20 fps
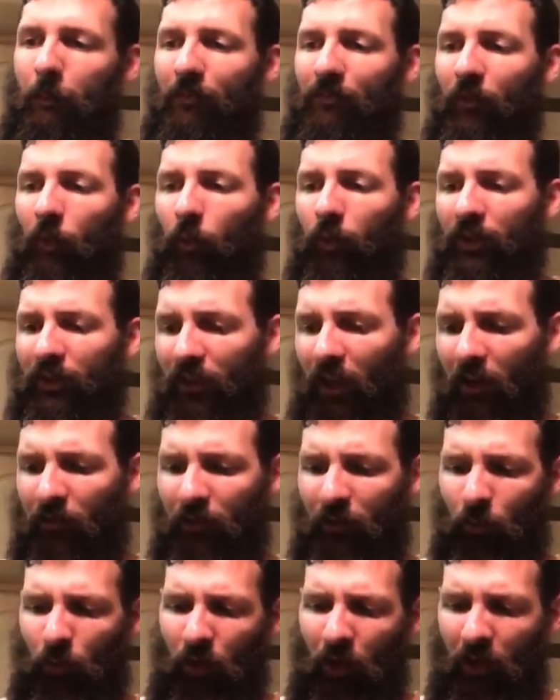We'll
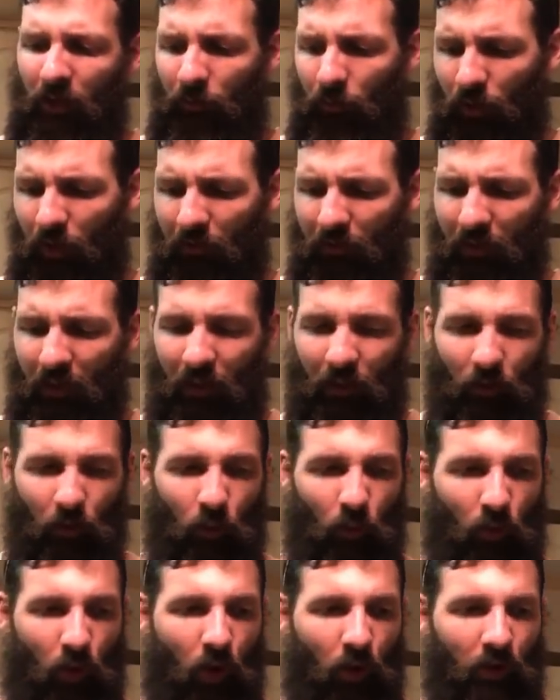definitely get a
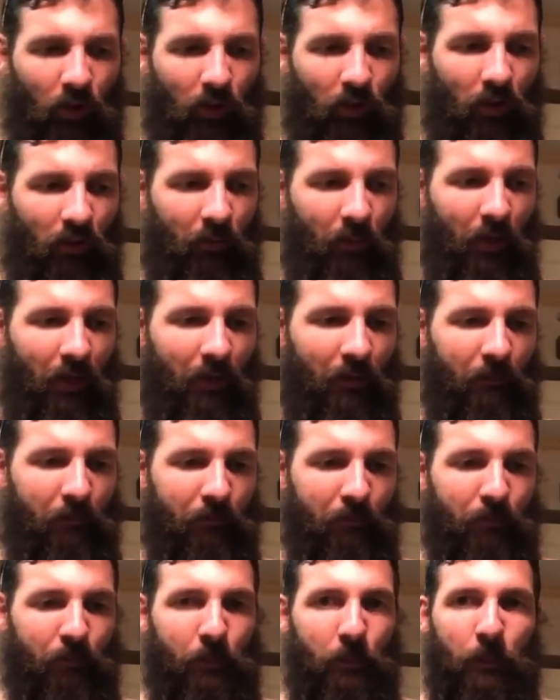cool gauntlet glove made.
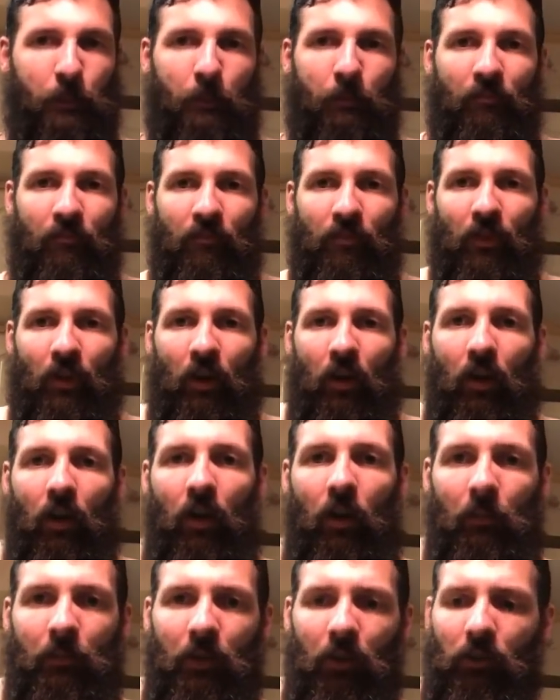
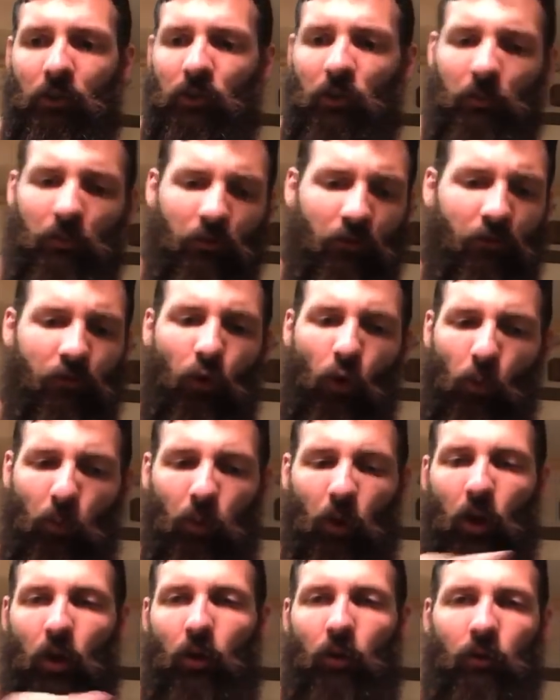Just something full
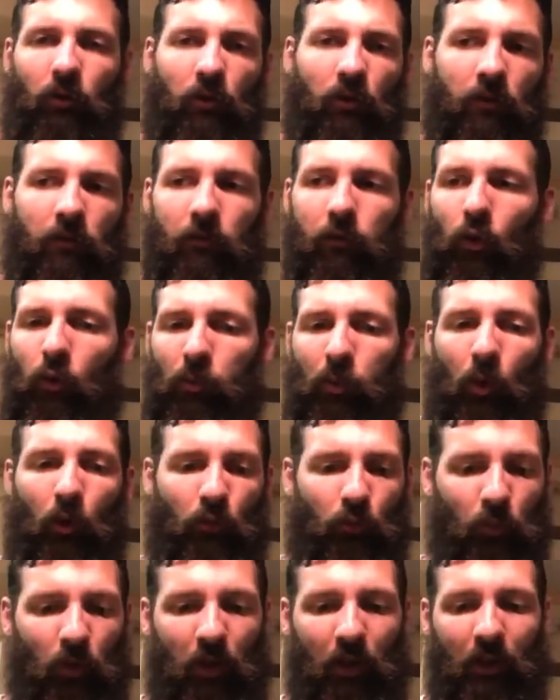blown
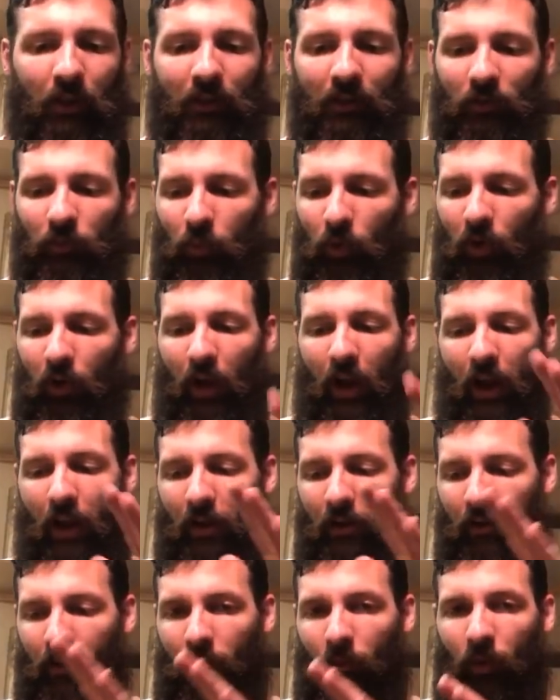race
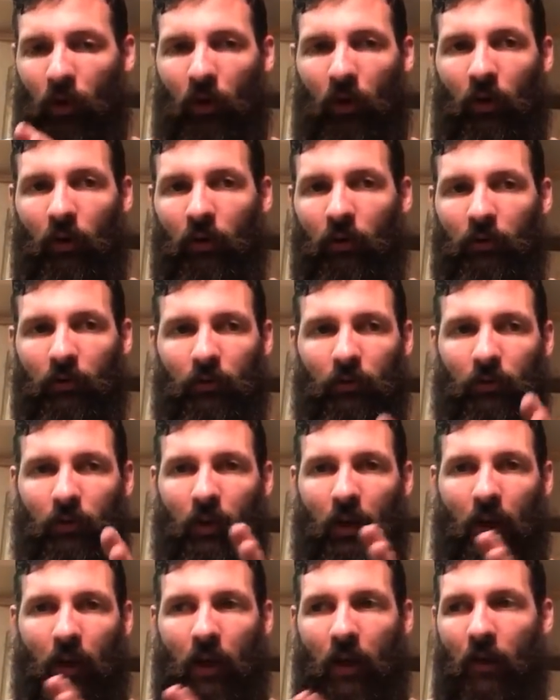where
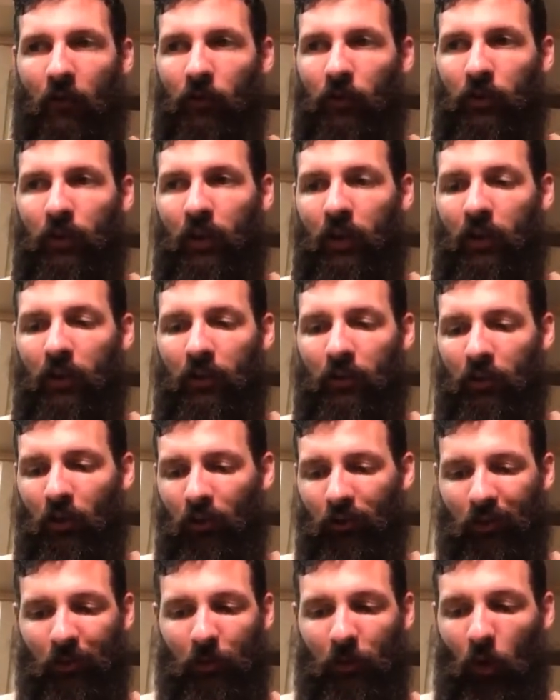everything,
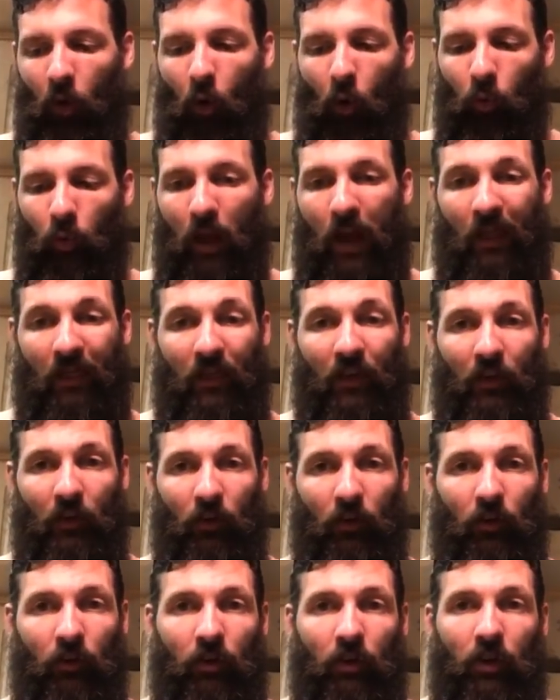it's gonna be a whole lot
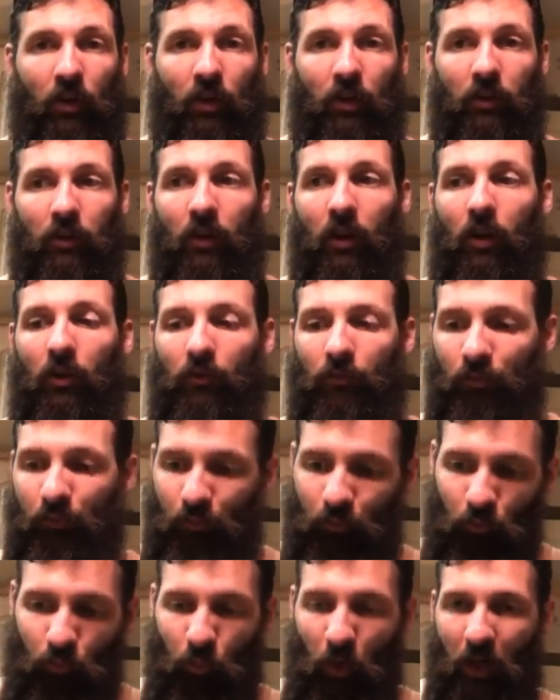thicker.
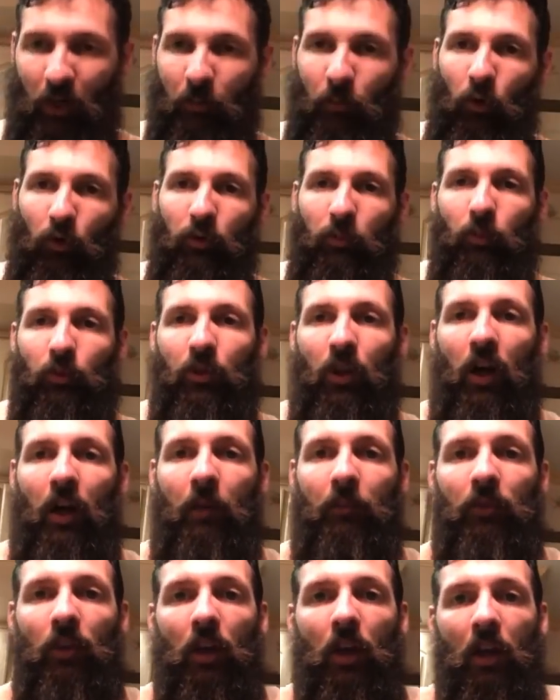Wrecked multiple
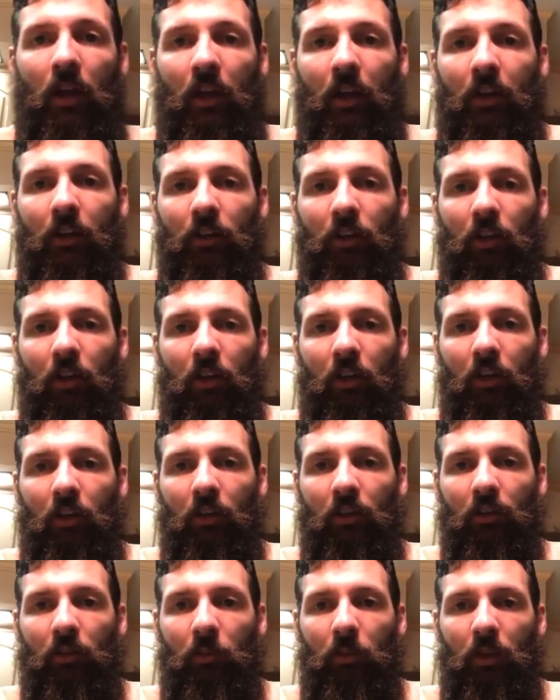times.
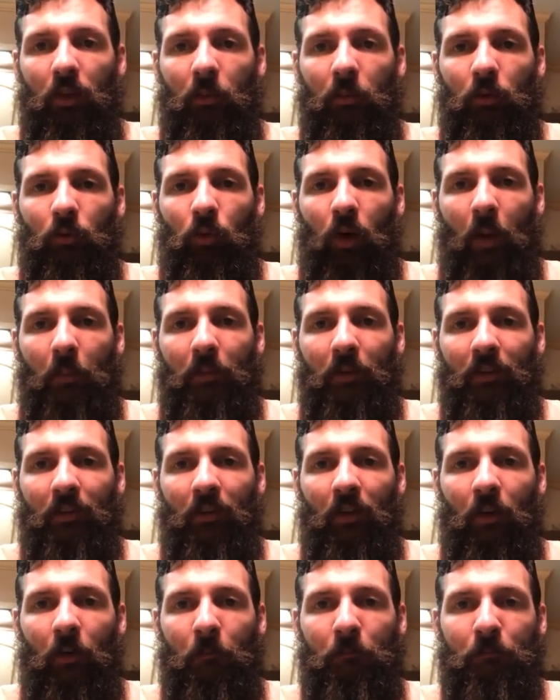Let me wrap this
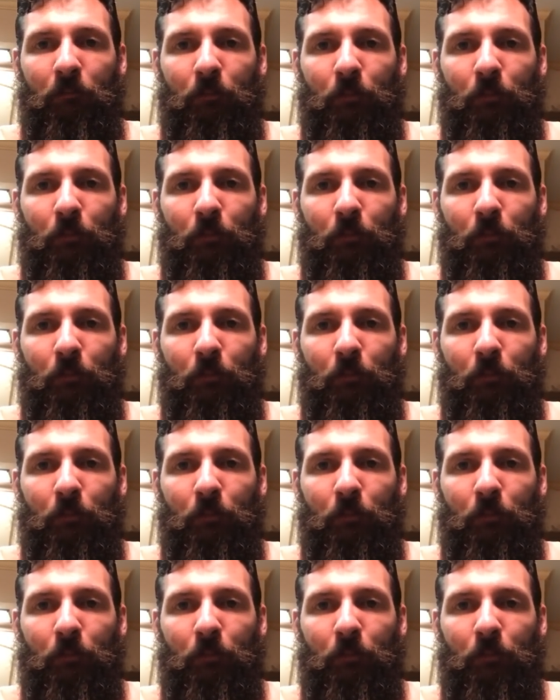up.